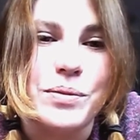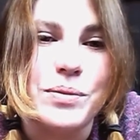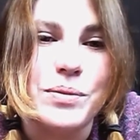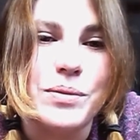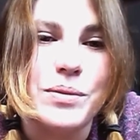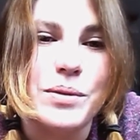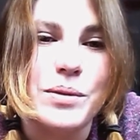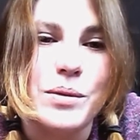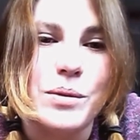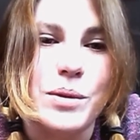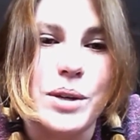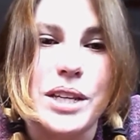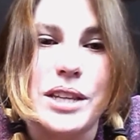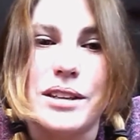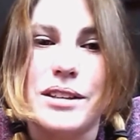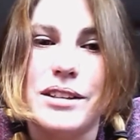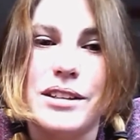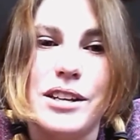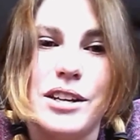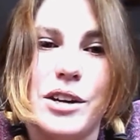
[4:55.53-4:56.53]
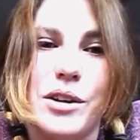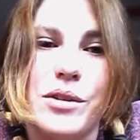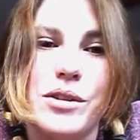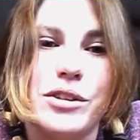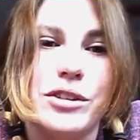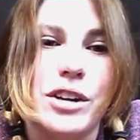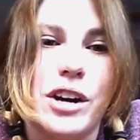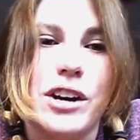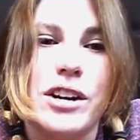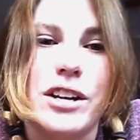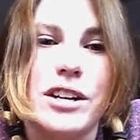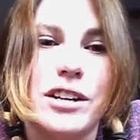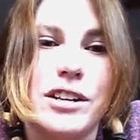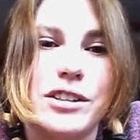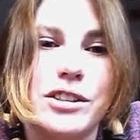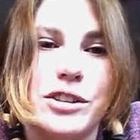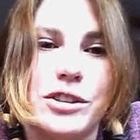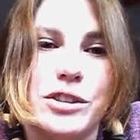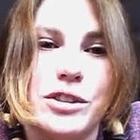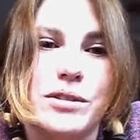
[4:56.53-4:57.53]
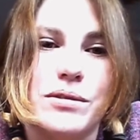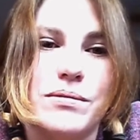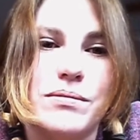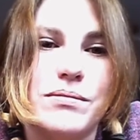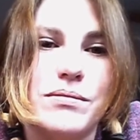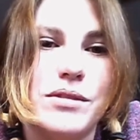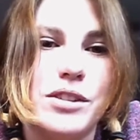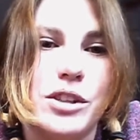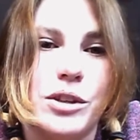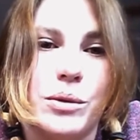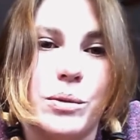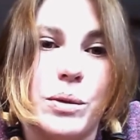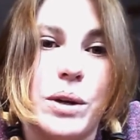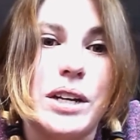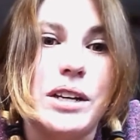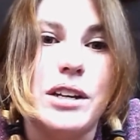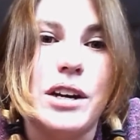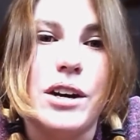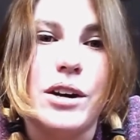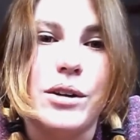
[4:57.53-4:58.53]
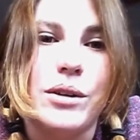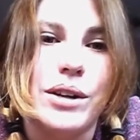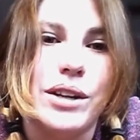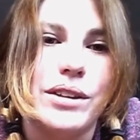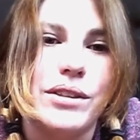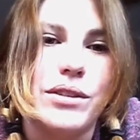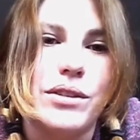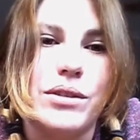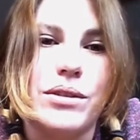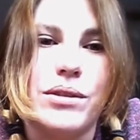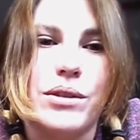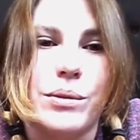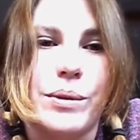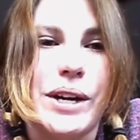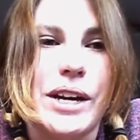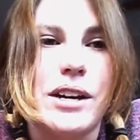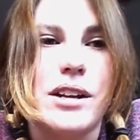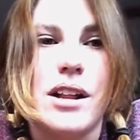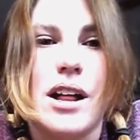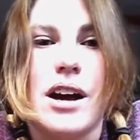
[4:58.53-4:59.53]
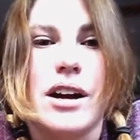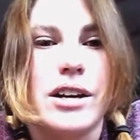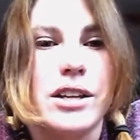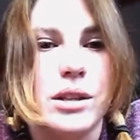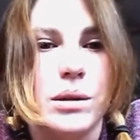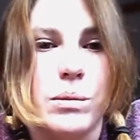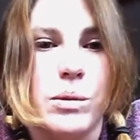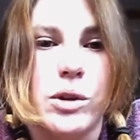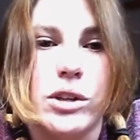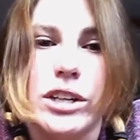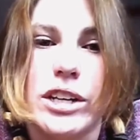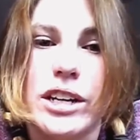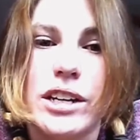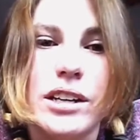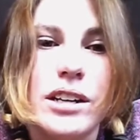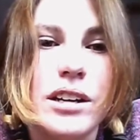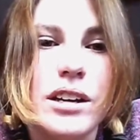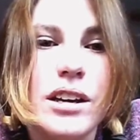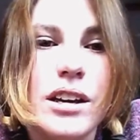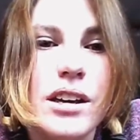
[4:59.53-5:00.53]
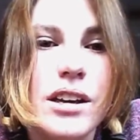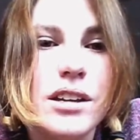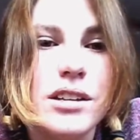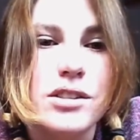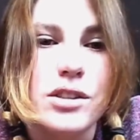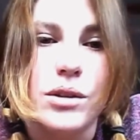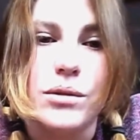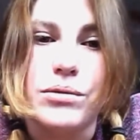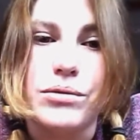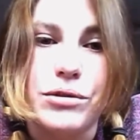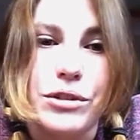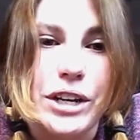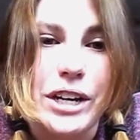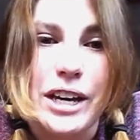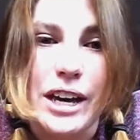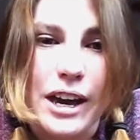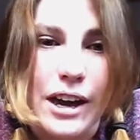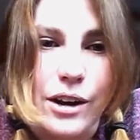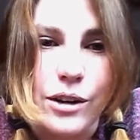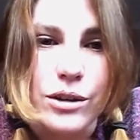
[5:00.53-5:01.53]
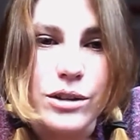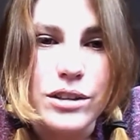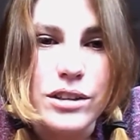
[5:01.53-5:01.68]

when, you know, they're knocking on your window at 3 o'clock in the morning, don't freak out.